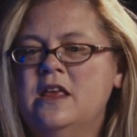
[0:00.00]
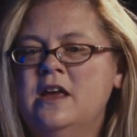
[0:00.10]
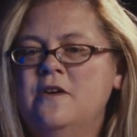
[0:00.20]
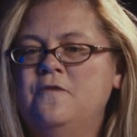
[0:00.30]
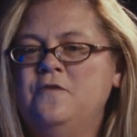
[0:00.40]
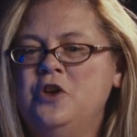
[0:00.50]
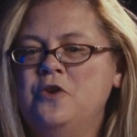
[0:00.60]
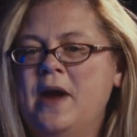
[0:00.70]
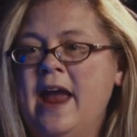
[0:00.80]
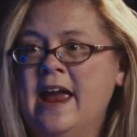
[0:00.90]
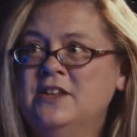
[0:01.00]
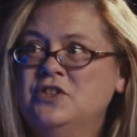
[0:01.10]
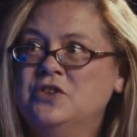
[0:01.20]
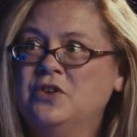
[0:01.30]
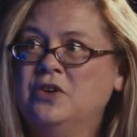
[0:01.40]
if you
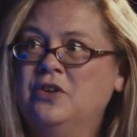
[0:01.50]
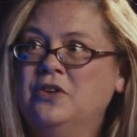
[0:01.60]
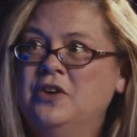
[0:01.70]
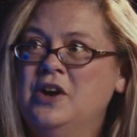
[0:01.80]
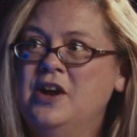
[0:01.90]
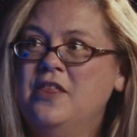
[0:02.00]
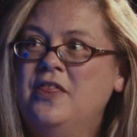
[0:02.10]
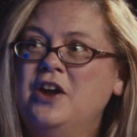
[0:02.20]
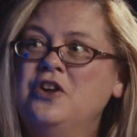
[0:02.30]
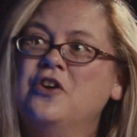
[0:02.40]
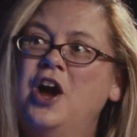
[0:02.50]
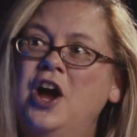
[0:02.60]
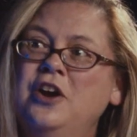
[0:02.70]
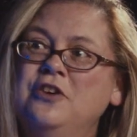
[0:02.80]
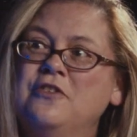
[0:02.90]
answer that you're
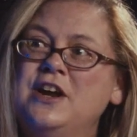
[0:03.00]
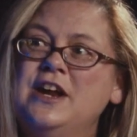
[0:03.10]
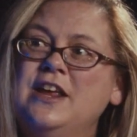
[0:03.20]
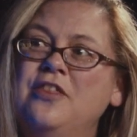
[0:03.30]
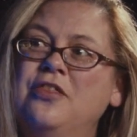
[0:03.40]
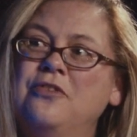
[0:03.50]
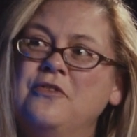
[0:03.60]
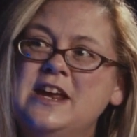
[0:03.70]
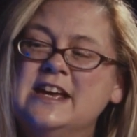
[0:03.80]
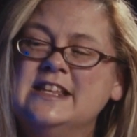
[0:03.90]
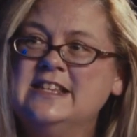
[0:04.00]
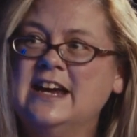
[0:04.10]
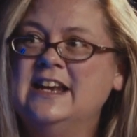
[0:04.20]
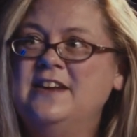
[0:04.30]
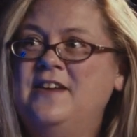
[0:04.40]
hungry three
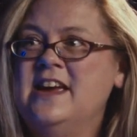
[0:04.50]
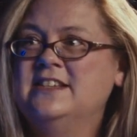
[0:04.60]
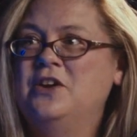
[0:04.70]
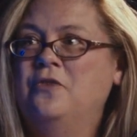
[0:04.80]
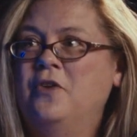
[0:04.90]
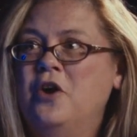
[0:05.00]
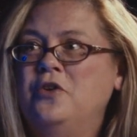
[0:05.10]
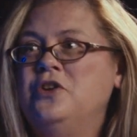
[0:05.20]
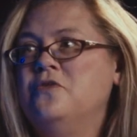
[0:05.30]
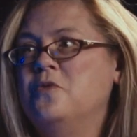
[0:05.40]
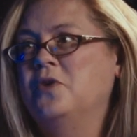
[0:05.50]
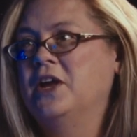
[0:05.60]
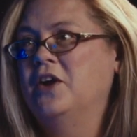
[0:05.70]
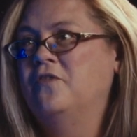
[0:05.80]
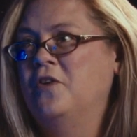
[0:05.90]
consecutive days in a row, you will
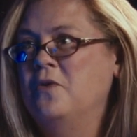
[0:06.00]
get a phone